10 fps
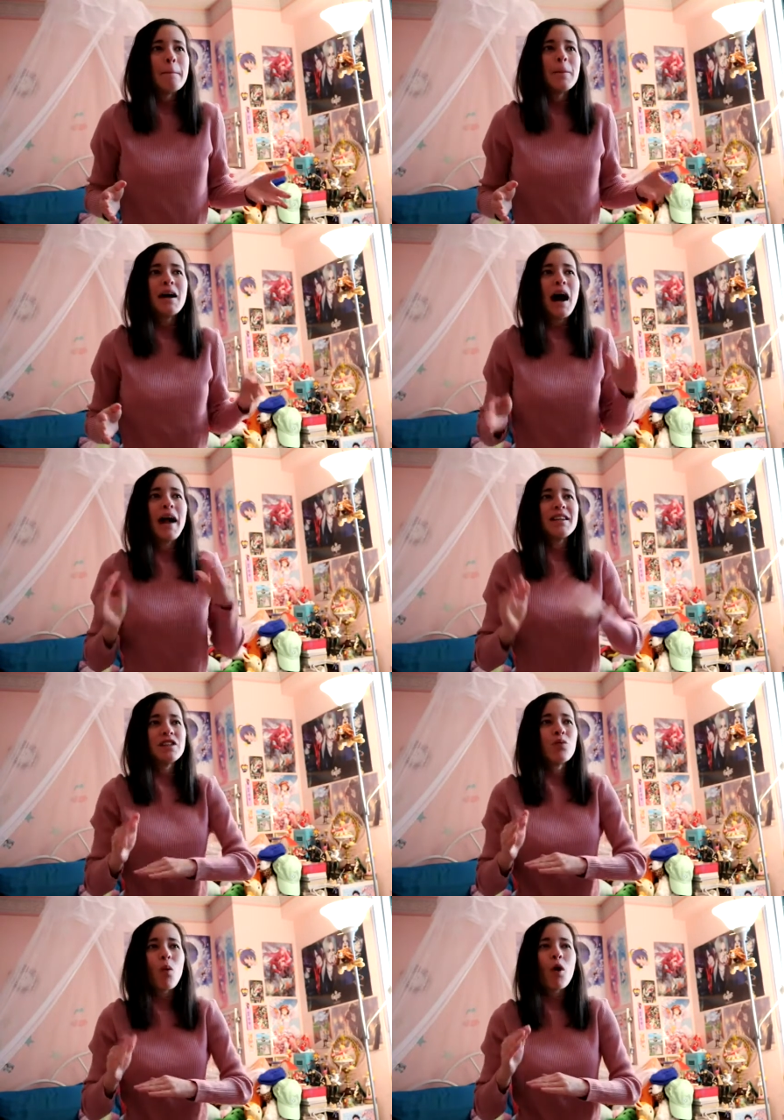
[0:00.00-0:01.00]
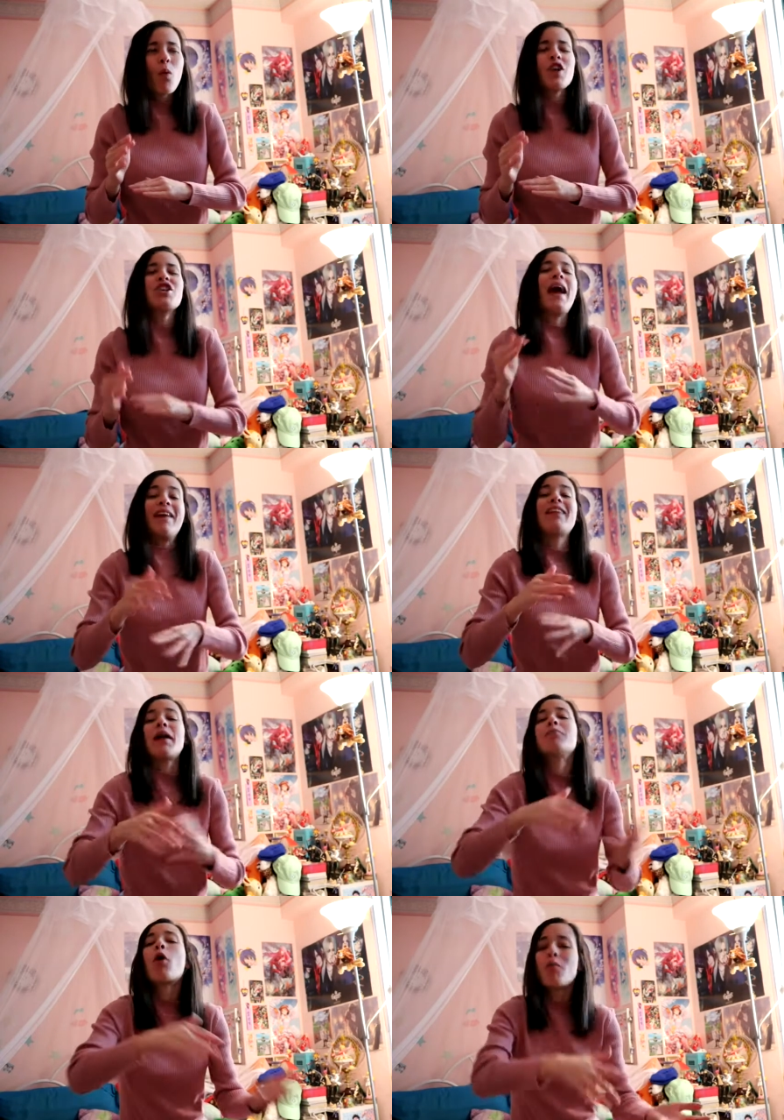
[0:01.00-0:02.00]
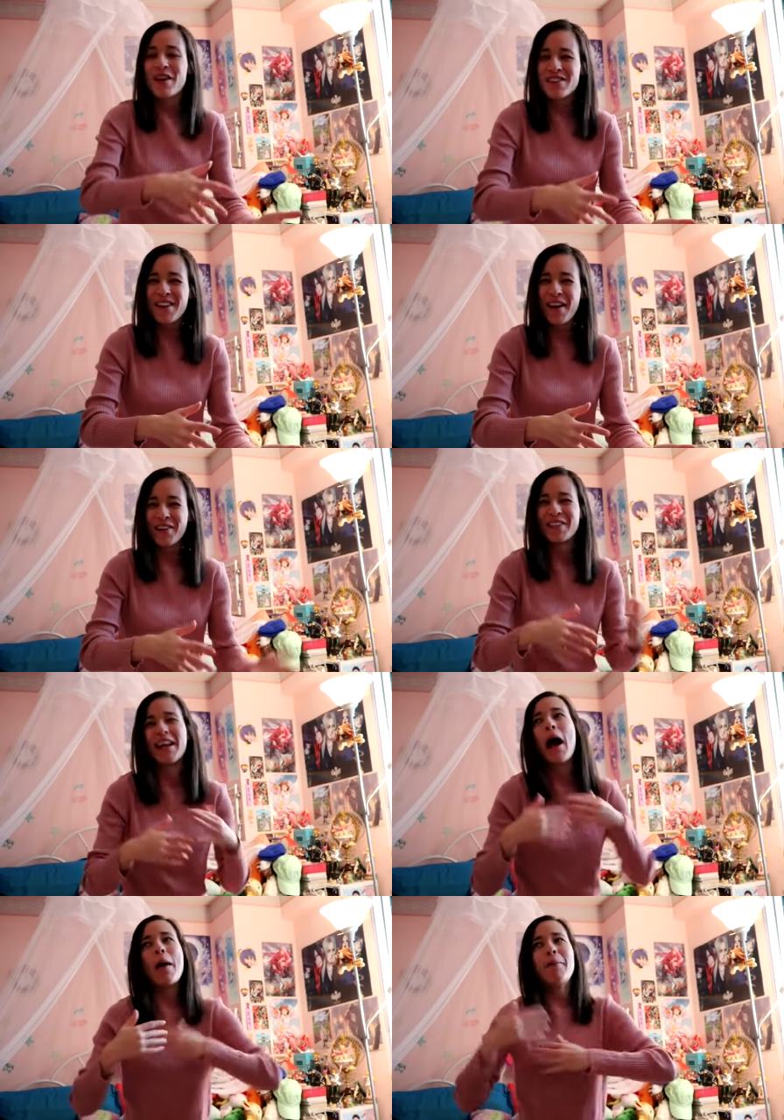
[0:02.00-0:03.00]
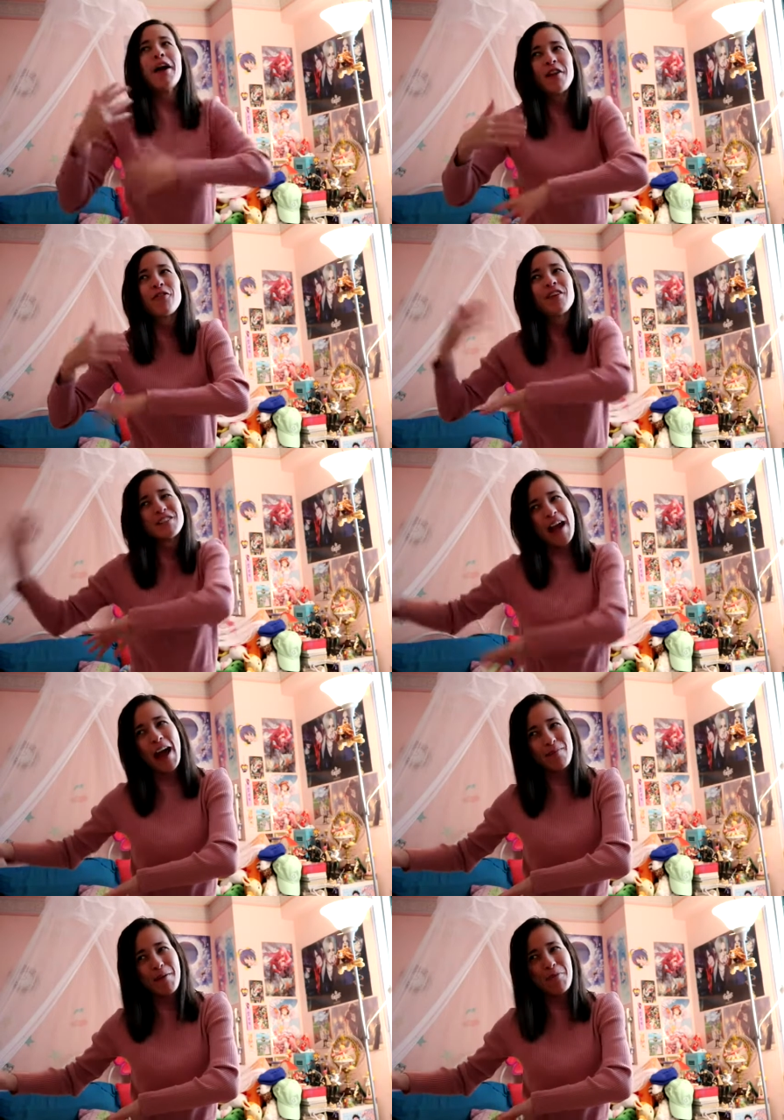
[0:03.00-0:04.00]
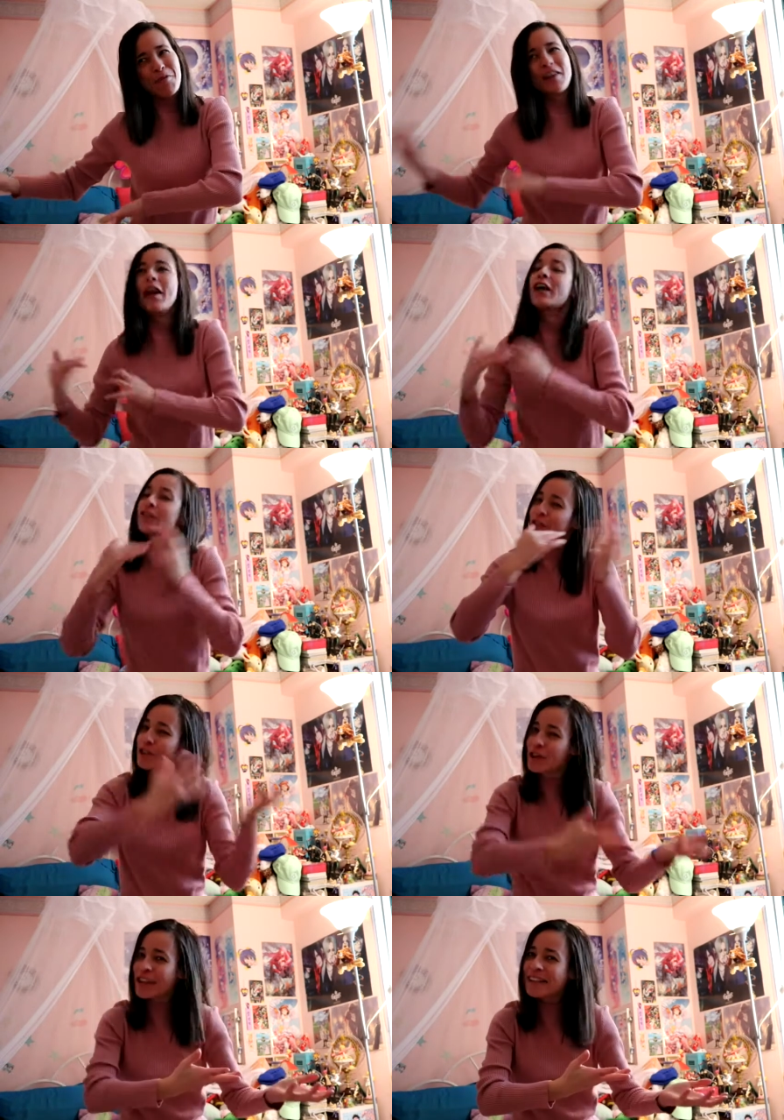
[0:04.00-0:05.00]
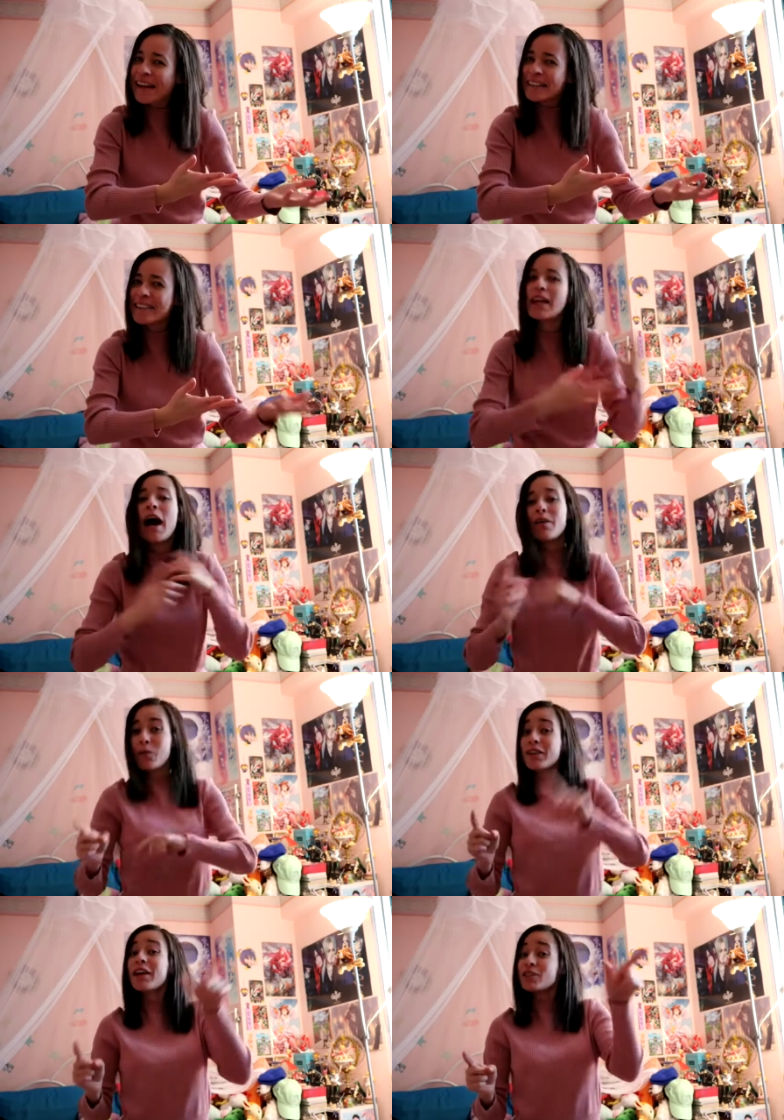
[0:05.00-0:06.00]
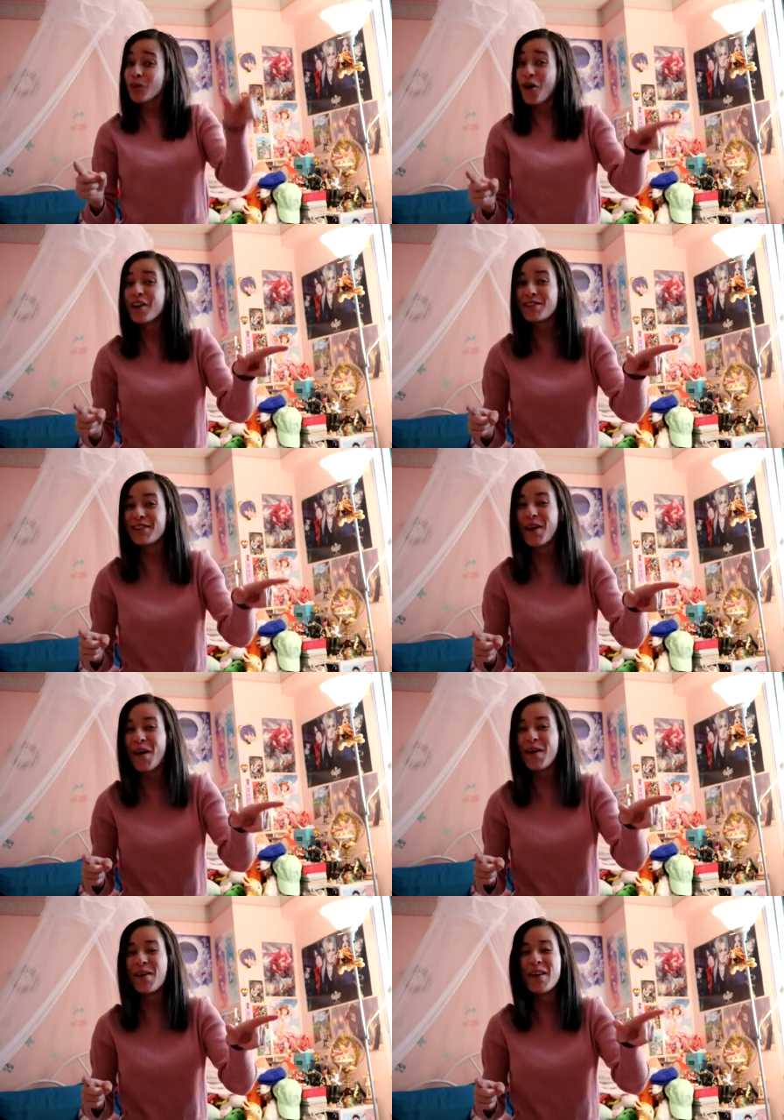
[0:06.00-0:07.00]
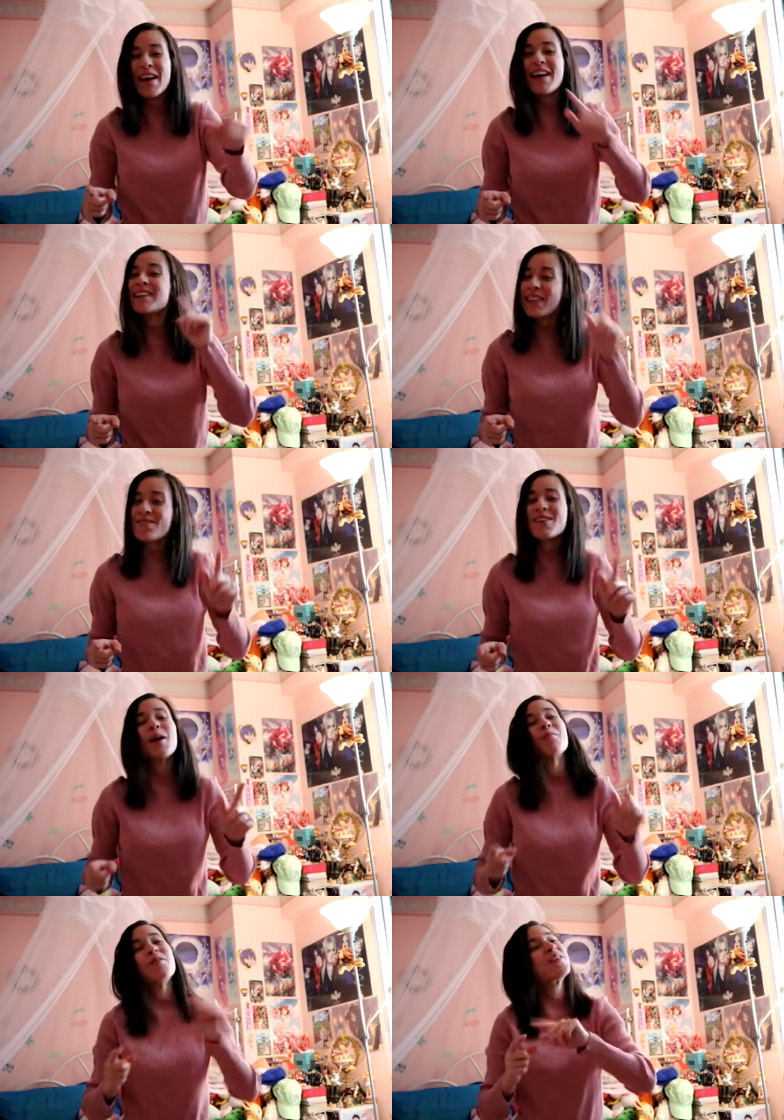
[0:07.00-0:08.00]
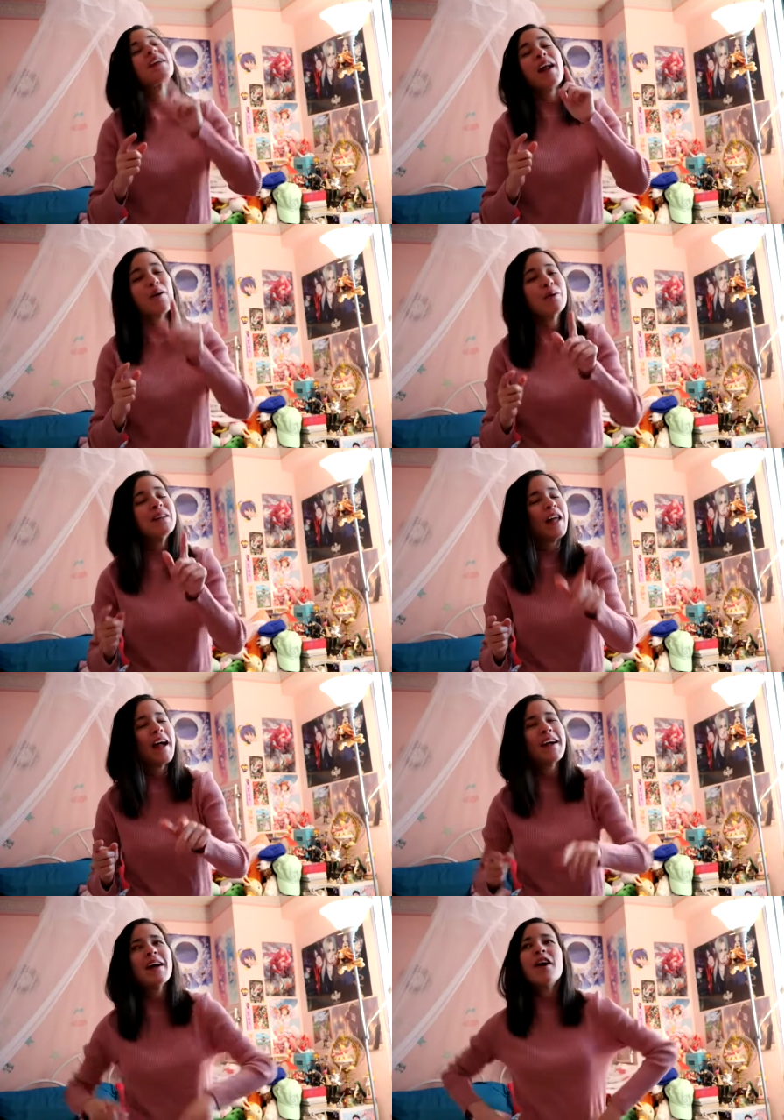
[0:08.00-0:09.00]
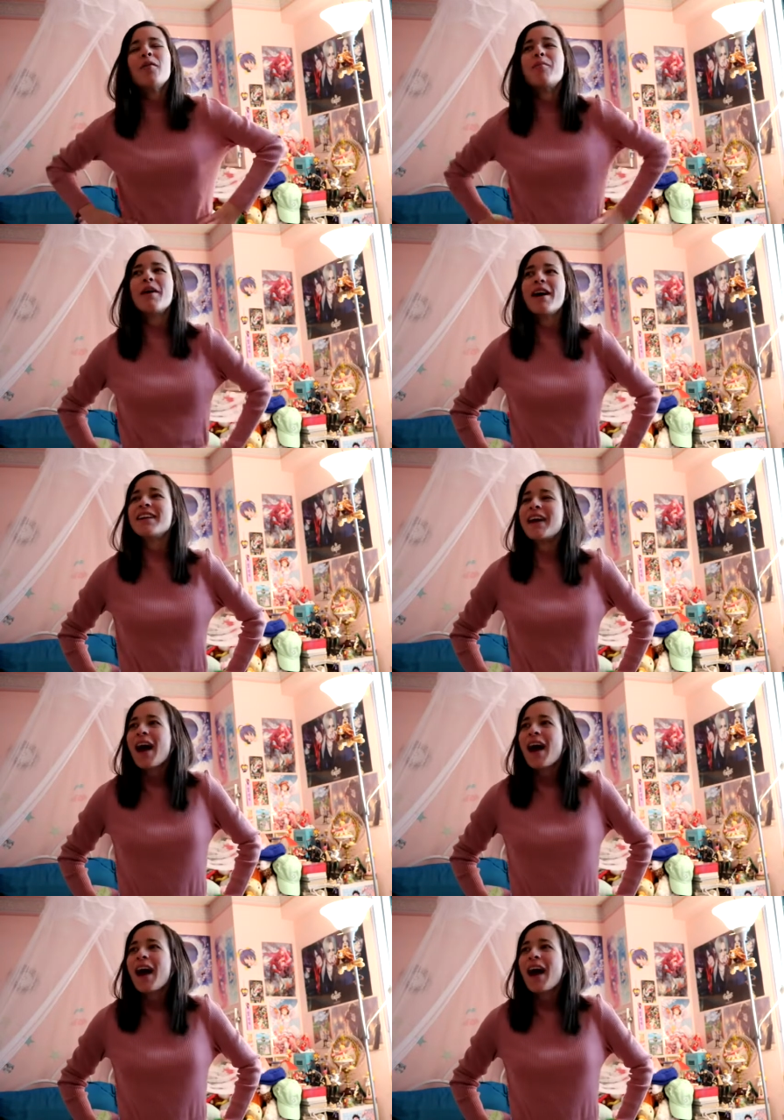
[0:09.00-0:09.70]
but I didn't want to watch it at that moment, you know, because I paid for this anime movie, not for Dirty Dancing. I would like to watch it though. It seems like a movie that I would like, but